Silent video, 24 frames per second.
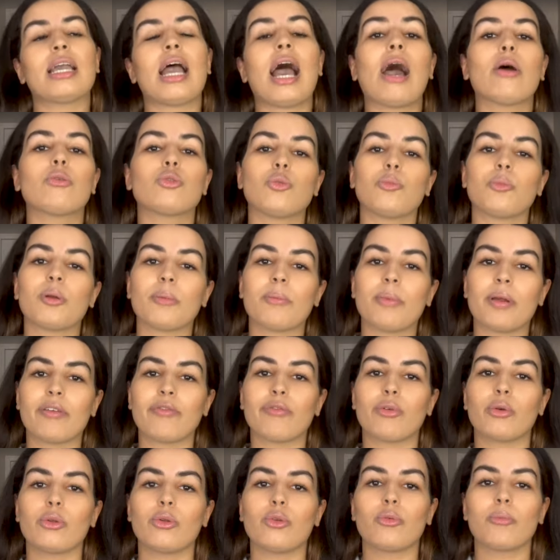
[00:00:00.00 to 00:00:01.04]
how to prepare
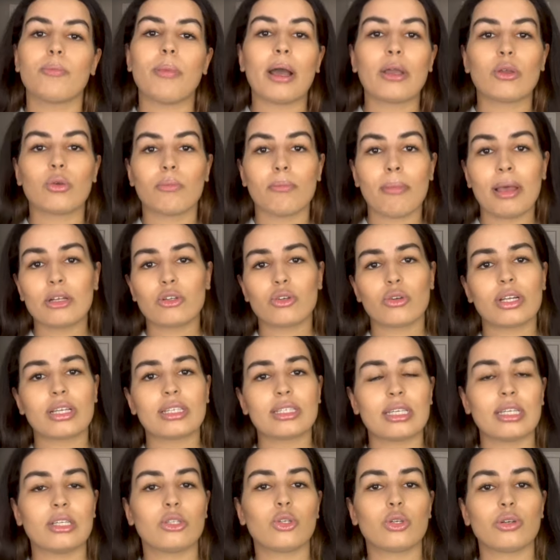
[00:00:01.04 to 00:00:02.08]
for your
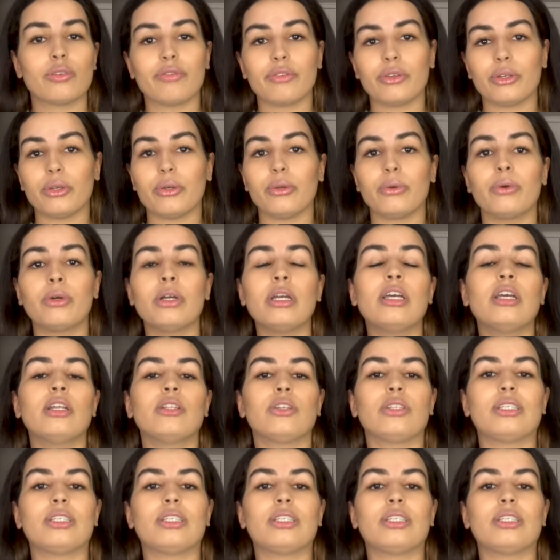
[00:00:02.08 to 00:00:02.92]
biometrics interview,